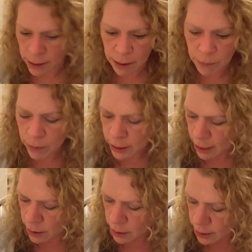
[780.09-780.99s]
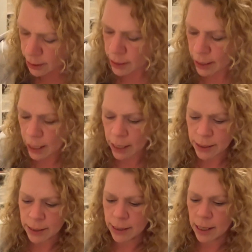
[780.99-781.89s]
see, what else did I get?
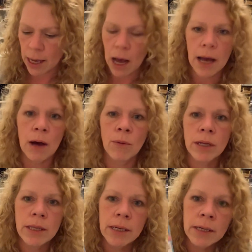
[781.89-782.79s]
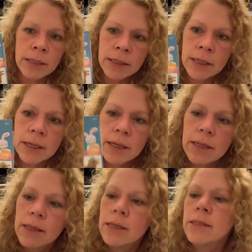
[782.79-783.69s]
I got one of these.
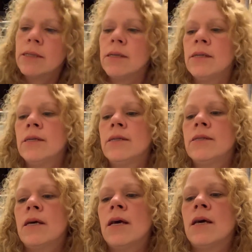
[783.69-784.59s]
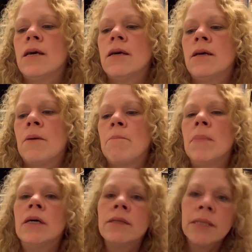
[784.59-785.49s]
This is a
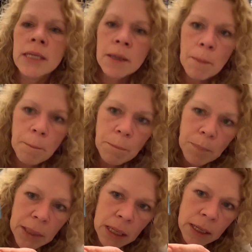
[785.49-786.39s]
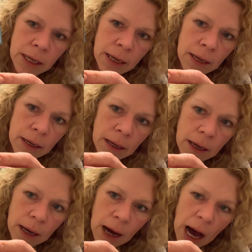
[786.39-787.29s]
melty bead kit.
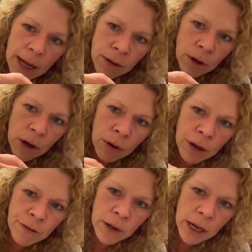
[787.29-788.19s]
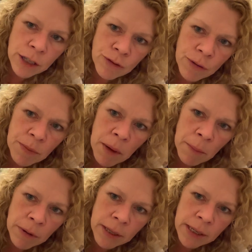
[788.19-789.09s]
I don't know if you guys
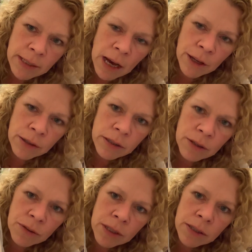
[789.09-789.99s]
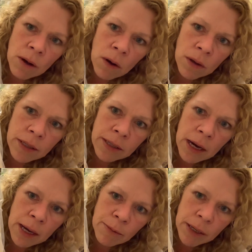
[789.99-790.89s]
remember these. I used to do these all the
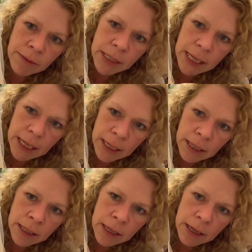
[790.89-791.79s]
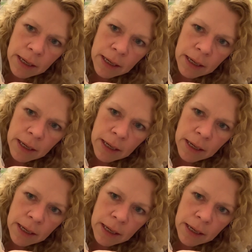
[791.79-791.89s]
time when I was a kid.